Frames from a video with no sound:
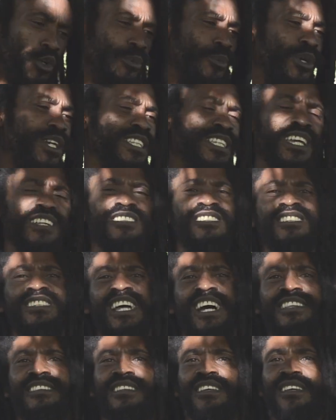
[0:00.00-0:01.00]
when one can
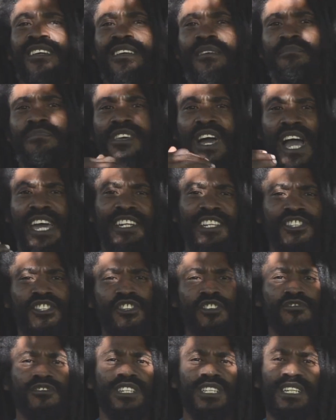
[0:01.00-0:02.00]
stand behind a
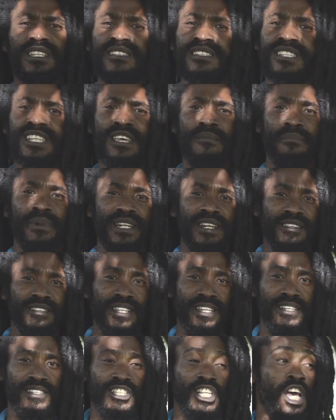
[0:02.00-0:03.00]
screen and say many
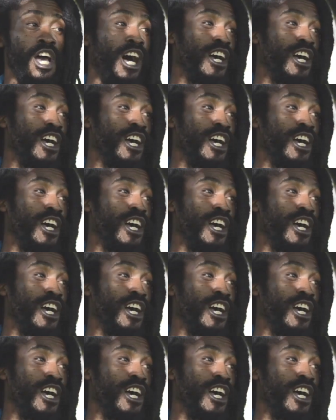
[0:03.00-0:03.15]
things.